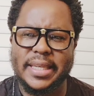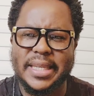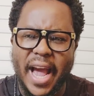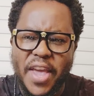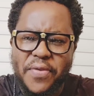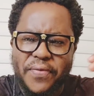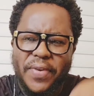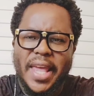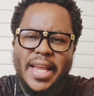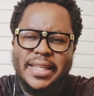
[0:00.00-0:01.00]
dive
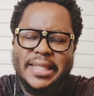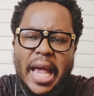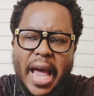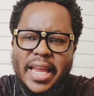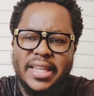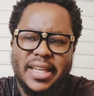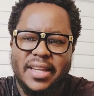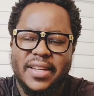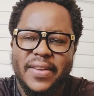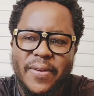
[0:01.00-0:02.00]
inside
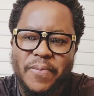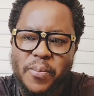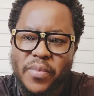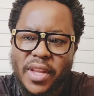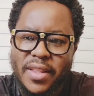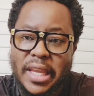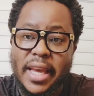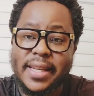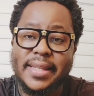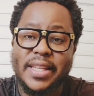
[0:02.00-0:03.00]
the
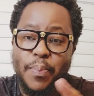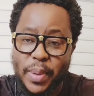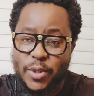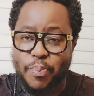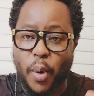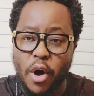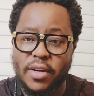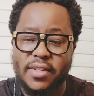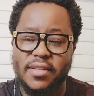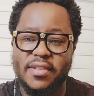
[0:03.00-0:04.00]
exhibit
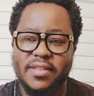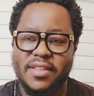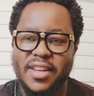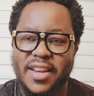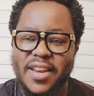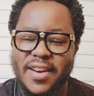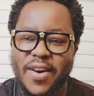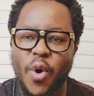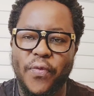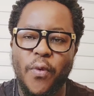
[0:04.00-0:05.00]
box
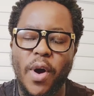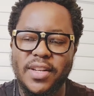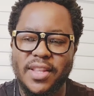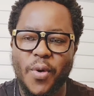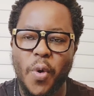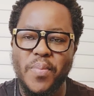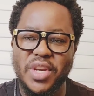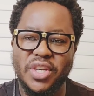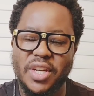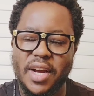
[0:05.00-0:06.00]
of what the
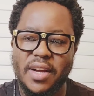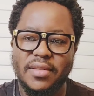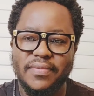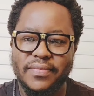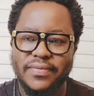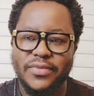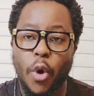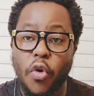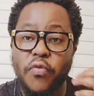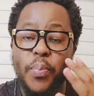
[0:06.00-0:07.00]
Commissioner
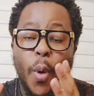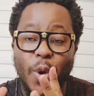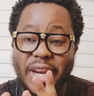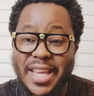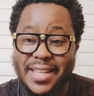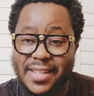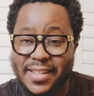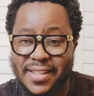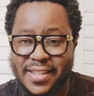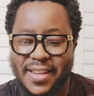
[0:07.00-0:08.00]
of
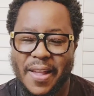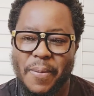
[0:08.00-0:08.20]
Police